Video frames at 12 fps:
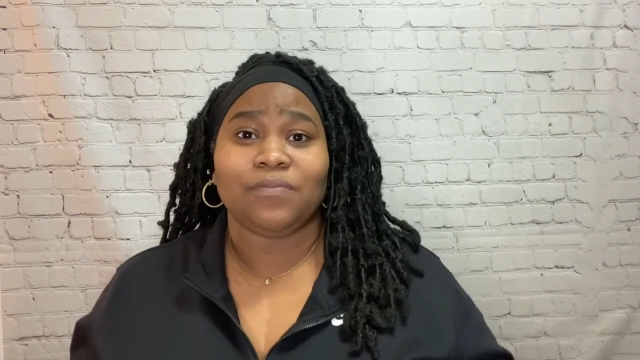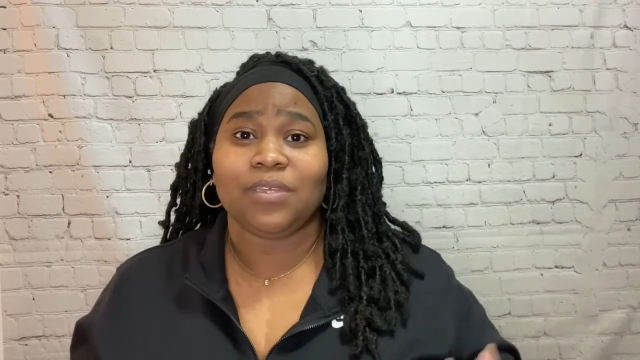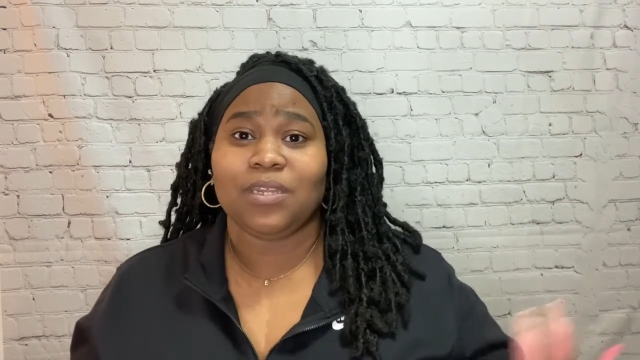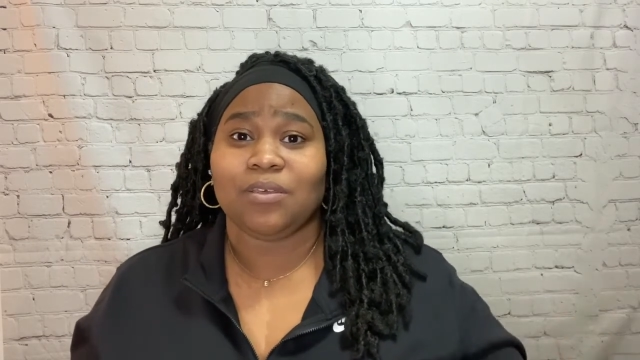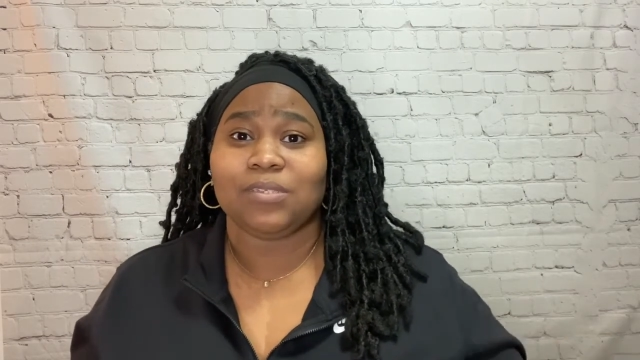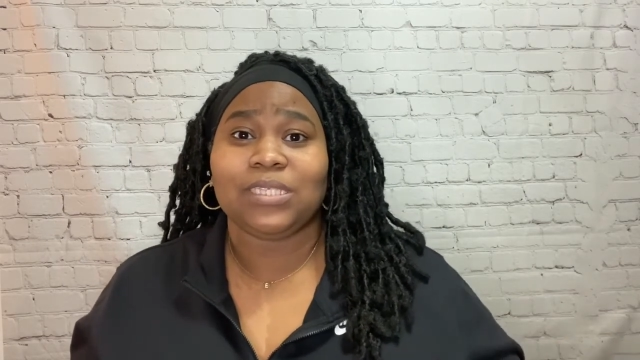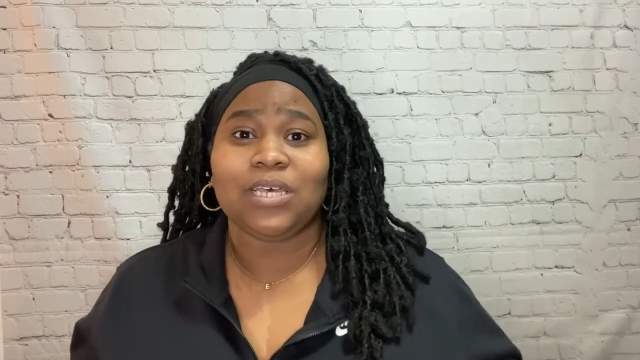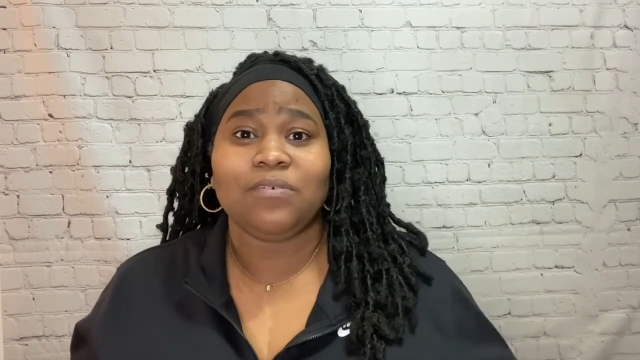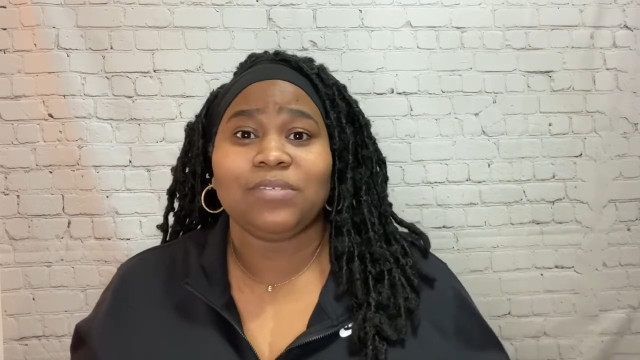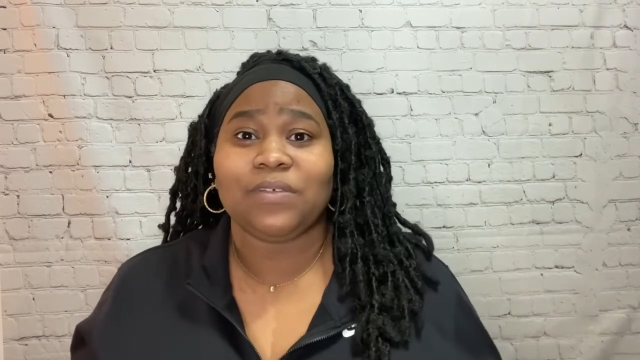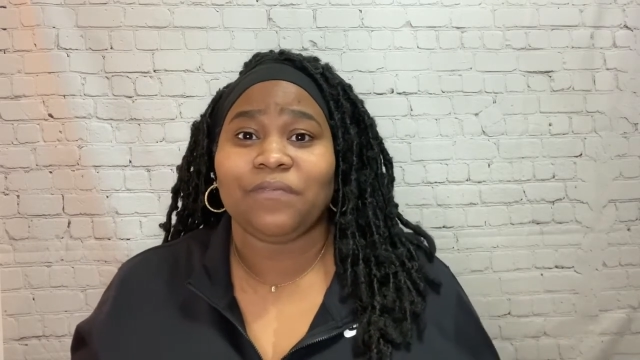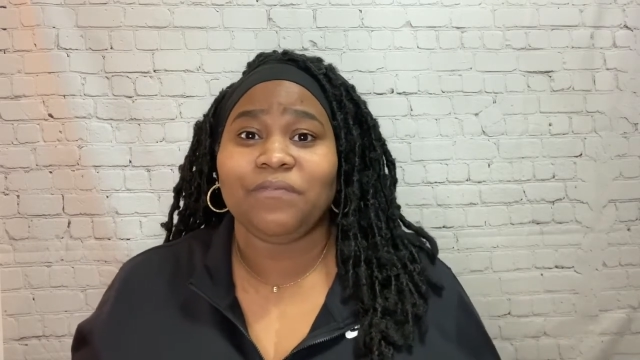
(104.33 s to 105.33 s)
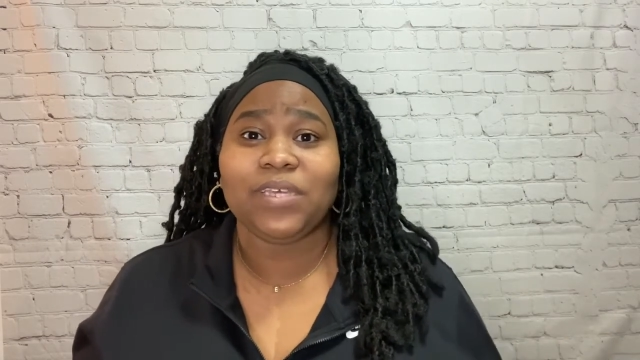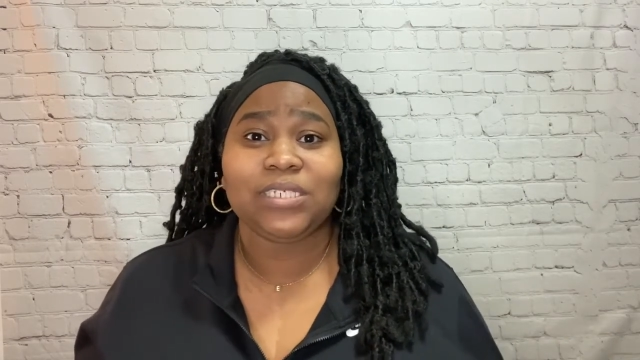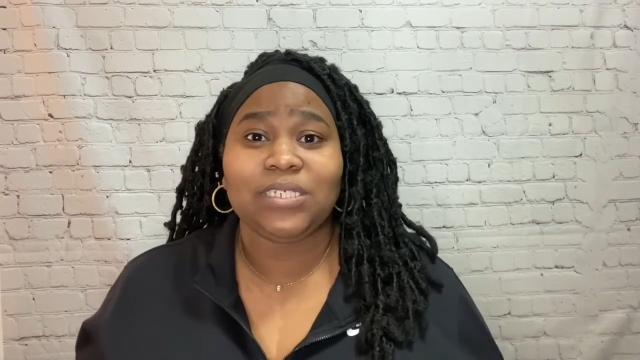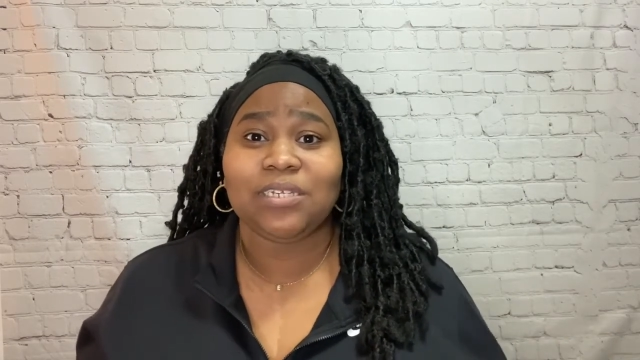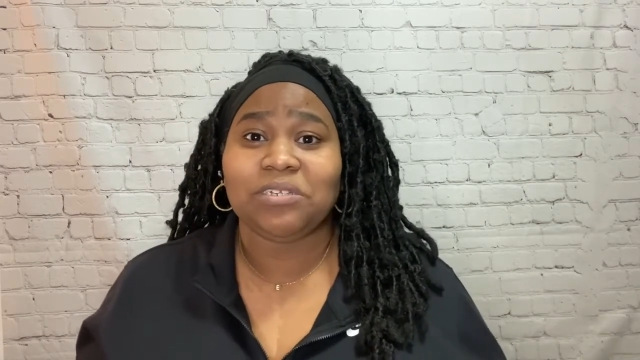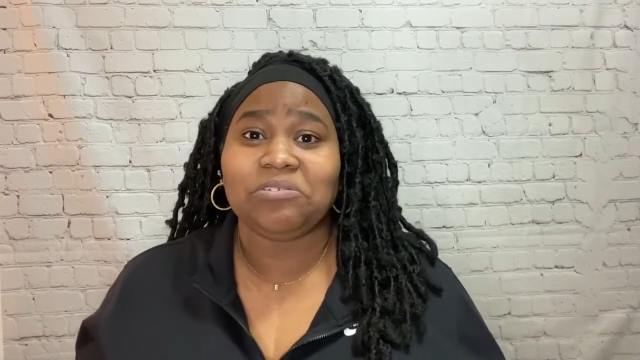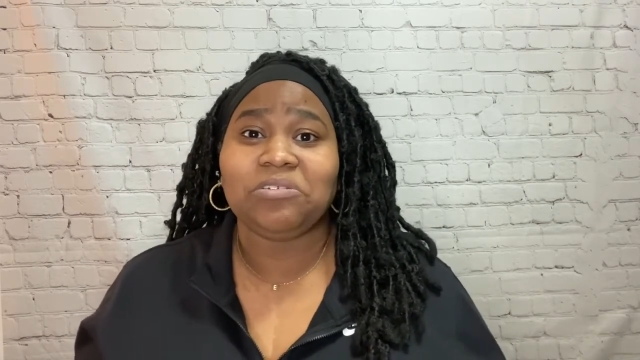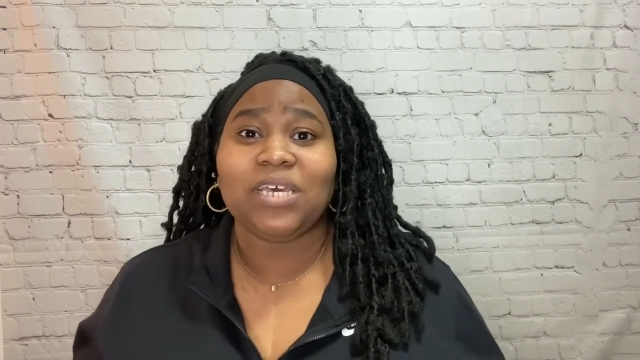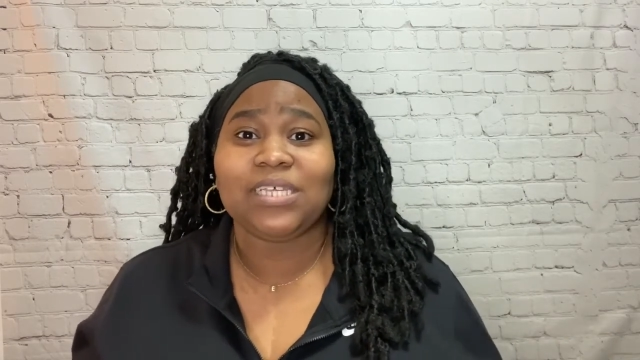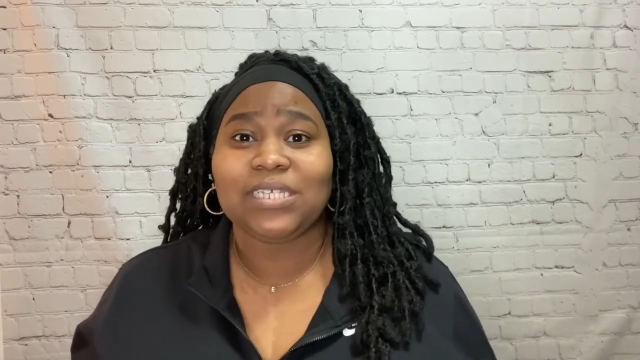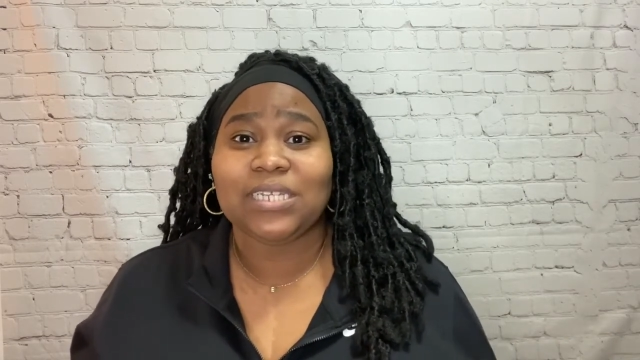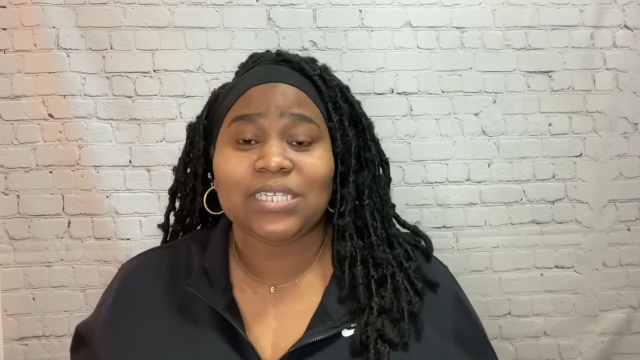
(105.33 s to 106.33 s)
you know, self-sufficient and
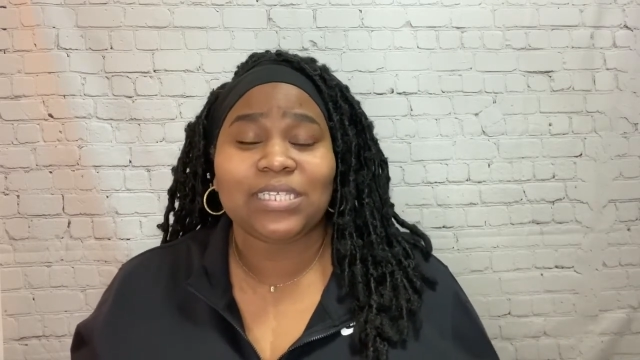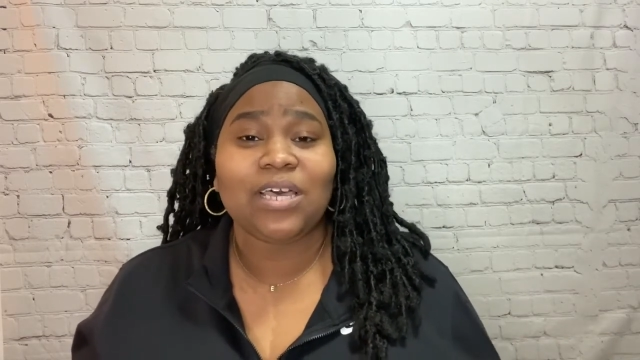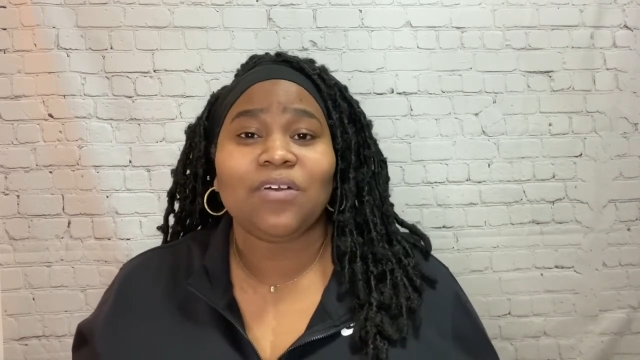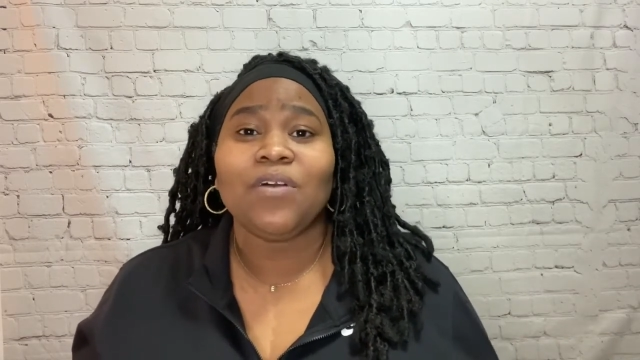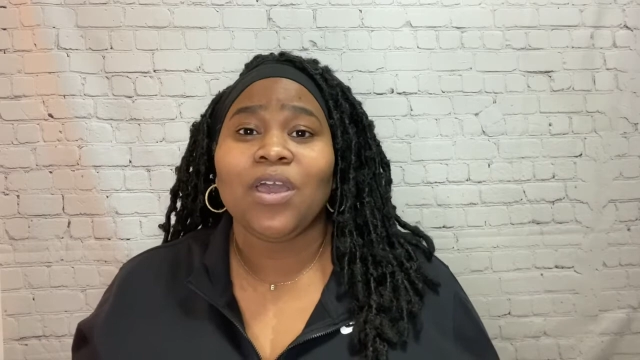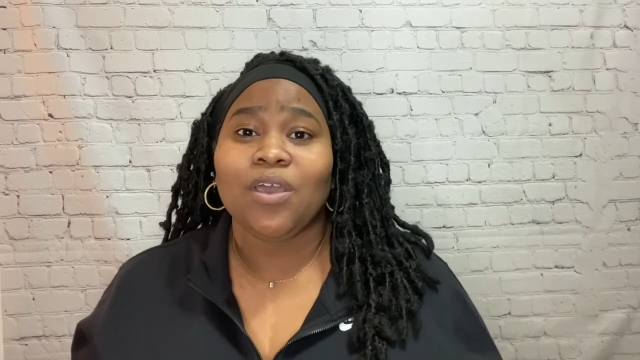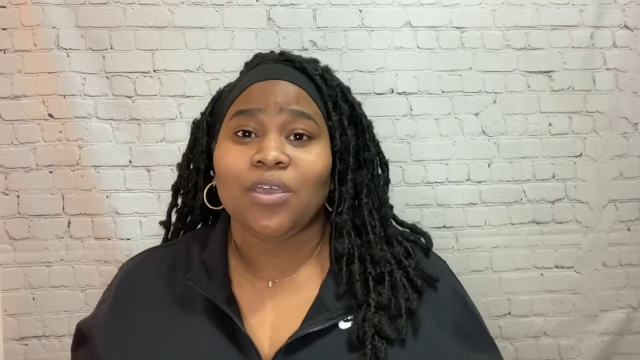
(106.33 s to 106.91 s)
does it itself.